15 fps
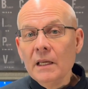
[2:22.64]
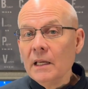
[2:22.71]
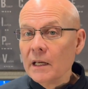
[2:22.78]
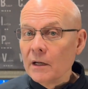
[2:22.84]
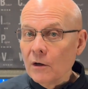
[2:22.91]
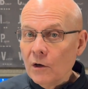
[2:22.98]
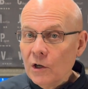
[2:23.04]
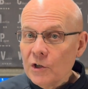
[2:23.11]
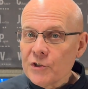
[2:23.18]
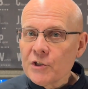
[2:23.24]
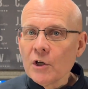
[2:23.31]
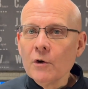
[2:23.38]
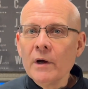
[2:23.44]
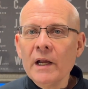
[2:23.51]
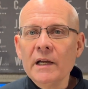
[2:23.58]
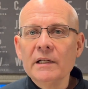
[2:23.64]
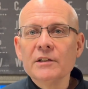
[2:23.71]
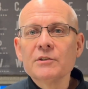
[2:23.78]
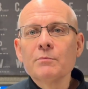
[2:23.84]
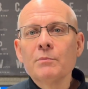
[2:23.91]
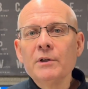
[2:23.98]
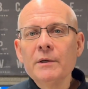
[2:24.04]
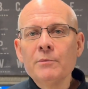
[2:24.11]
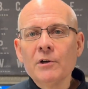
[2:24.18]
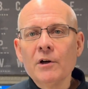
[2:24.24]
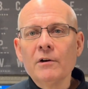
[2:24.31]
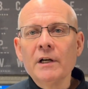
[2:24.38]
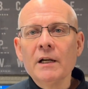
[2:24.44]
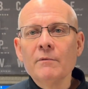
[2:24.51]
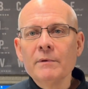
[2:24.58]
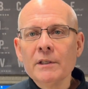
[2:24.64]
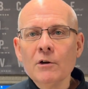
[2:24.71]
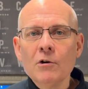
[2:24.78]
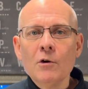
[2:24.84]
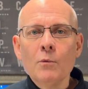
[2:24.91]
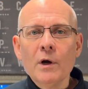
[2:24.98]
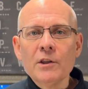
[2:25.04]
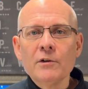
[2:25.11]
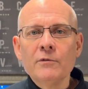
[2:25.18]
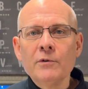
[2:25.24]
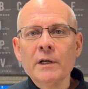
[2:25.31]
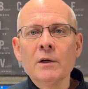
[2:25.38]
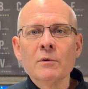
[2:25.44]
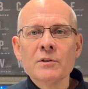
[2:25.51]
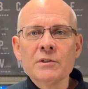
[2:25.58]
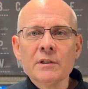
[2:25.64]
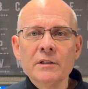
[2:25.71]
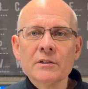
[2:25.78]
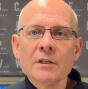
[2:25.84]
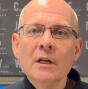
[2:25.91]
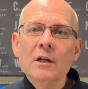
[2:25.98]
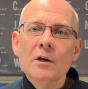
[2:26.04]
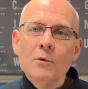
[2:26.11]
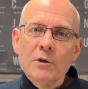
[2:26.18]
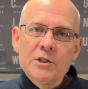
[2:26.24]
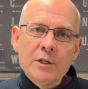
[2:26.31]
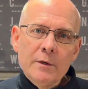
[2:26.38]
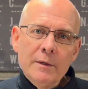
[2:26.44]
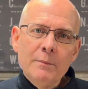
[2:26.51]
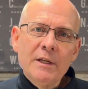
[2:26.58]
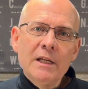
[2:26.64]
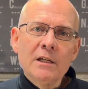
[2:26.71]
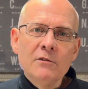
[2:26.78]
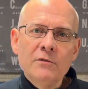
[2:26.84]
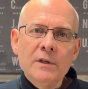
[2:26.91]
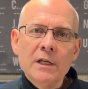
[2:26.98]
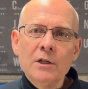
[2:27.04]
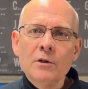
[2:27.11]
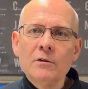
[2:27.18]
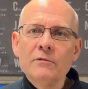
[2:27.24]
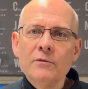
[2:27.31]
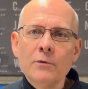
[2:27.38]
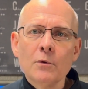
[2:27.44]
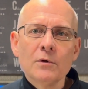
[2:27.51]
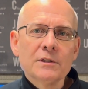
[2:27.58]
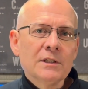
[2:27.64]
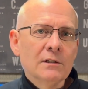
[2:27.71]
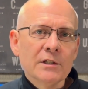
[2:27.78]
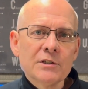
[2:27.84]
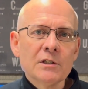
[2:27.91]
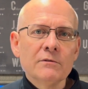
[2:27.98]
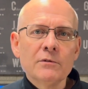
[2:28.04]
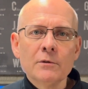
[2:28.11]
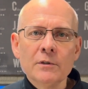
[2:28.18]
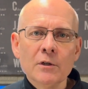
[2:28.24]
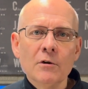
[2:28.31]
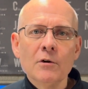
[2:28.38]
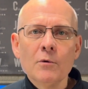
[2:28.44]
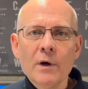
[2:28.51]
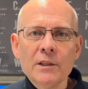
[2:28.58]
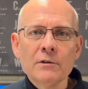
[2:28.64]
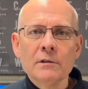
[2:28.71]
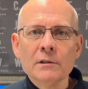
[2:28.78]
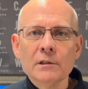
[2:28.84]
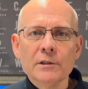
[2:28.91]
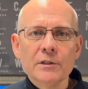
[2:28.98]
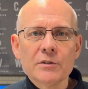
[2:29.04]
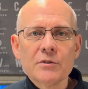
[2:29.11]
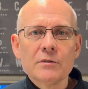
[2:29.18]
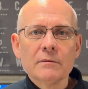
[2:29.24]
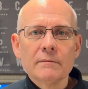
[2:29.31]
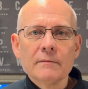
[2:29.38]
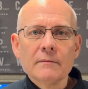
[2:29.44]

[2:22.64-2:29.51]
It also has pre-programmed NOAA weather frequencies which can be configured for, to listen for NOAA weather alerts.